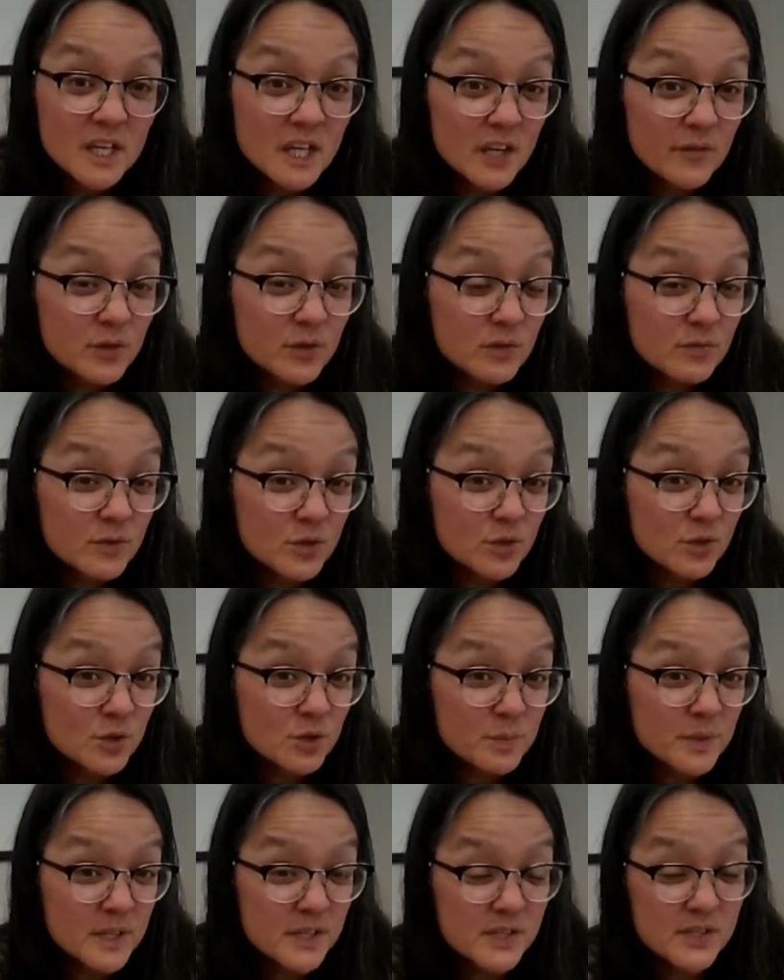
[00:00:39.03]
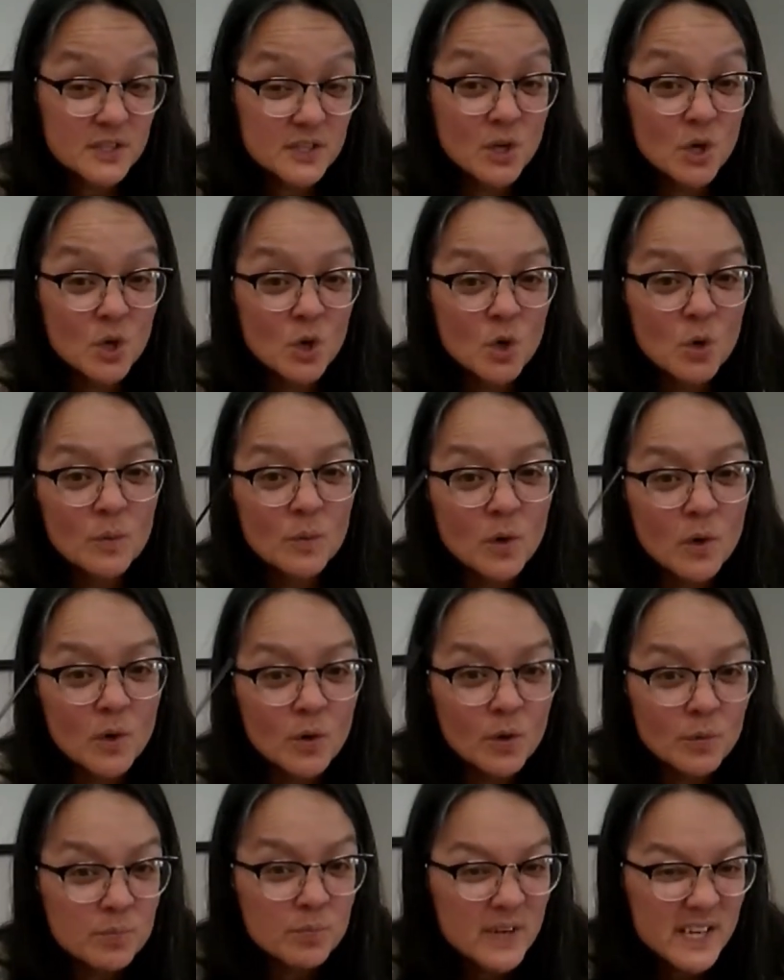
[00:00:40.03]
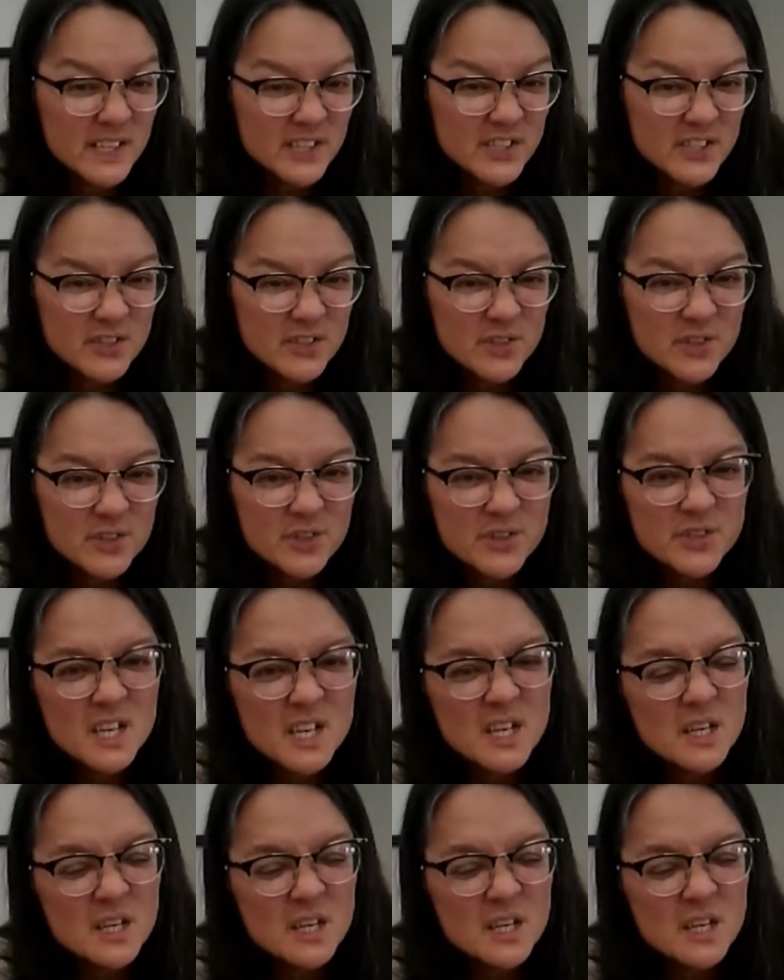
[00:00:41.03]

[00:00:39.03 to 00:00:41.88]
If you have toothpicks at home or pretzels,